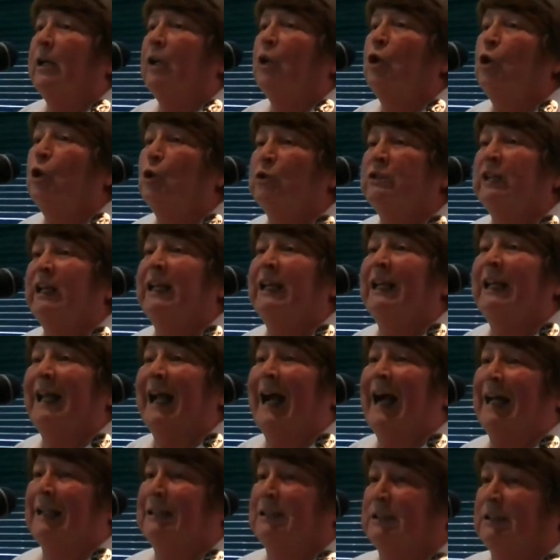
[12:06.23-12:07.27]
using
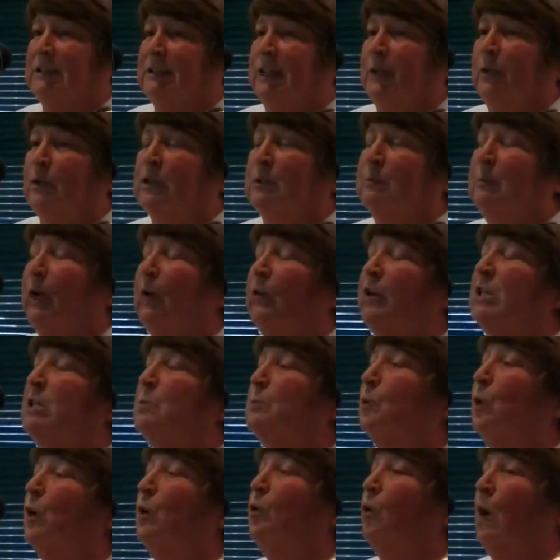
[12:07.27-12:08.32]
yachts. It was Mary
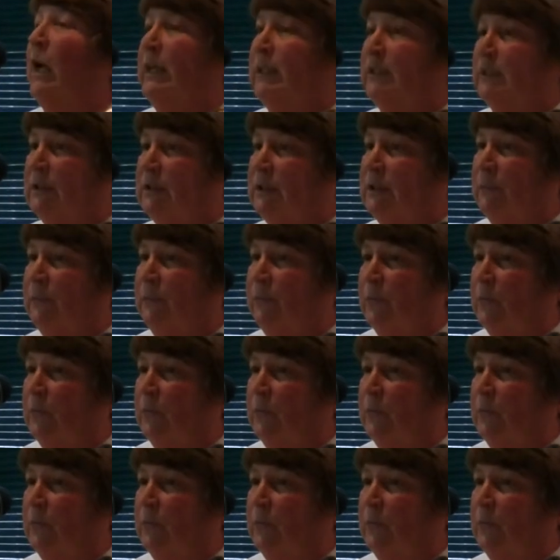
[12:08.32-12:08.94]
Spring Rice.